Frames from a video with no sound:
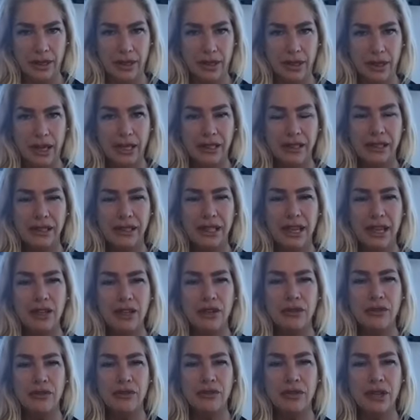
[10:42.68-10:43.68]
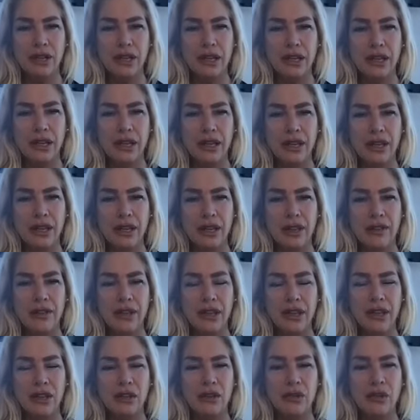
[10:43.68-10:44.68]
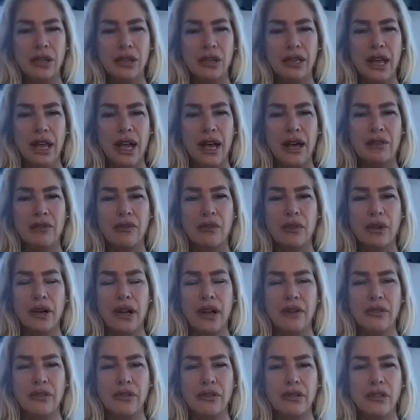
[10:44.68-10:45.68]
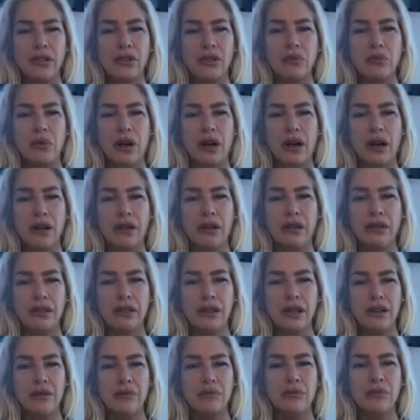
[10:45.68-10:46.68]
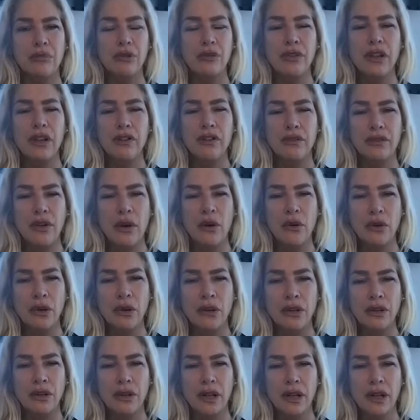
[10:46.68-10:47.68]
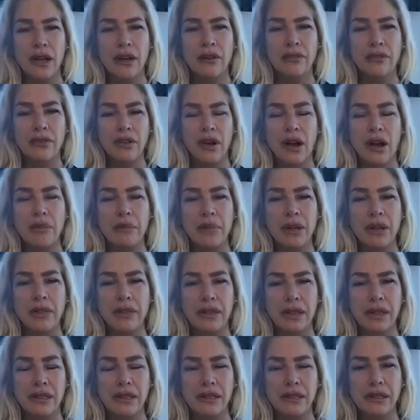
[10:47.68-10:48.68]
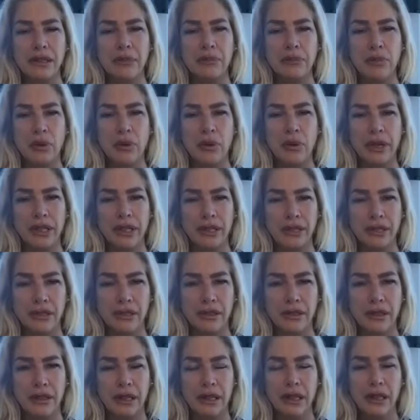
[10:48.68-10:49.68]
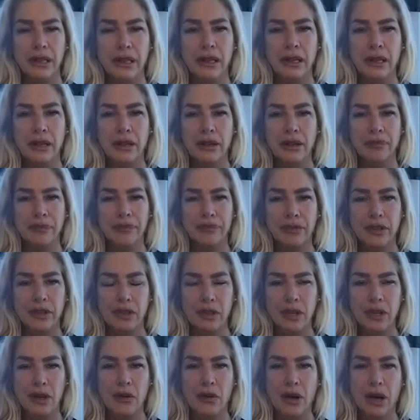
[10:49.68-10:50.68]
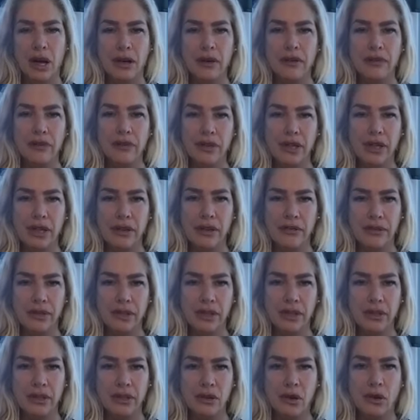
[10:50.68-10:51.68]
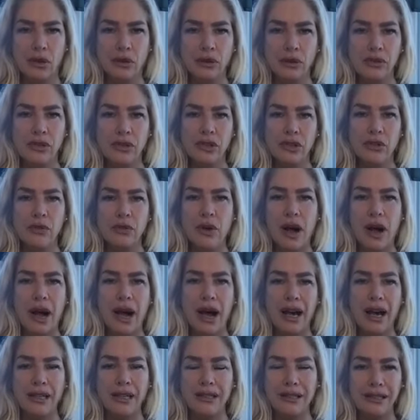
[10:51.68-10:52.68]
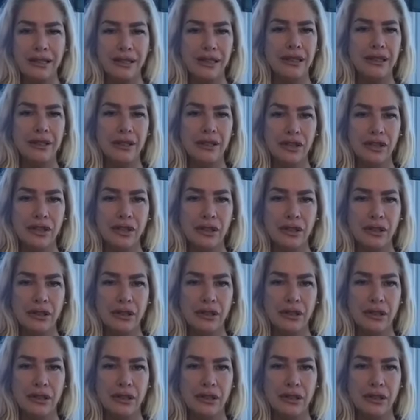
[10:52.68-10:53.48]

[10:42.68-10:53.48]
can set you free, that you can have whatever you want moving forward from this point. You know, unforgiveness holds you hostage,